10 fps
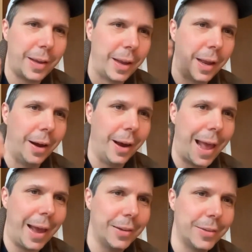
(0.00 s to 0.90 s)

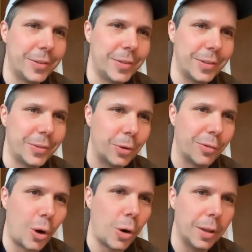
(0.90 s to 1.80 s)
adds sort of
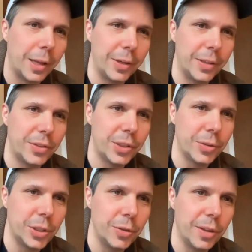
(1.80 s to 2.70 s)
corollaries to
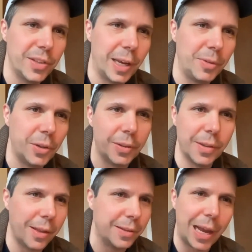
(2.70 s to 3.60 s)
2 of the steps. So
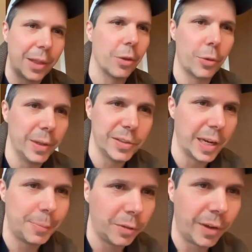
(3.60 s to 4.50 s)
it's either 3
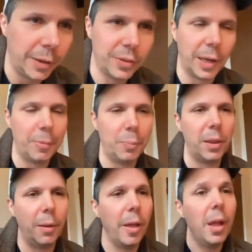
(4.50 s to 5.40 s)
steps or 5 steps. But
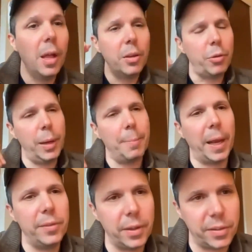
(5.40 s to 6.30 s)
the 3
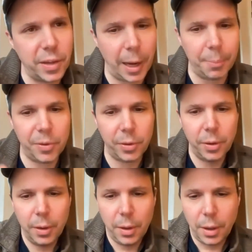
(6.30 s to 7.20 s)
basic steps
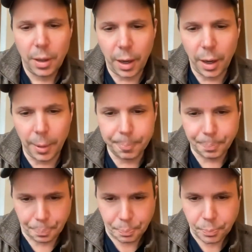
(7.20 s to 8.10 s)

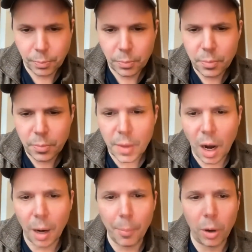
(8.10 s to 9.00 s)
are
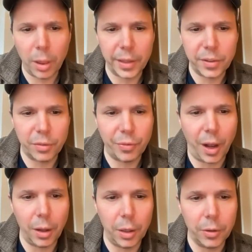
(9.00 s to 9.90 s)
more or less as
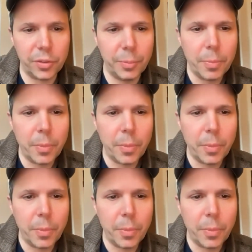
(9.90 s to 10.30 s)
follows.